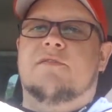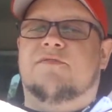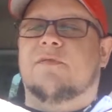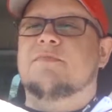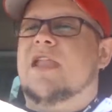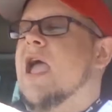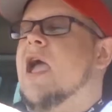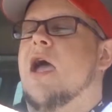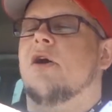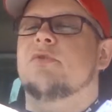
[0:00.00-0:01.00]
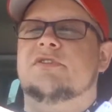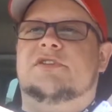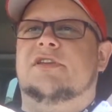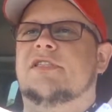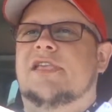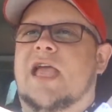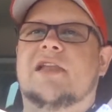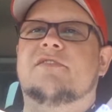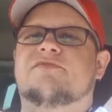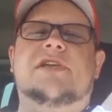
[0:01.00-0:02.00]
from now until the
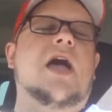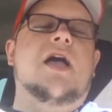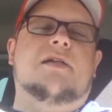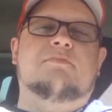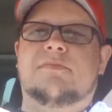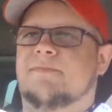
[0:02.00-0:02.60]
end of time,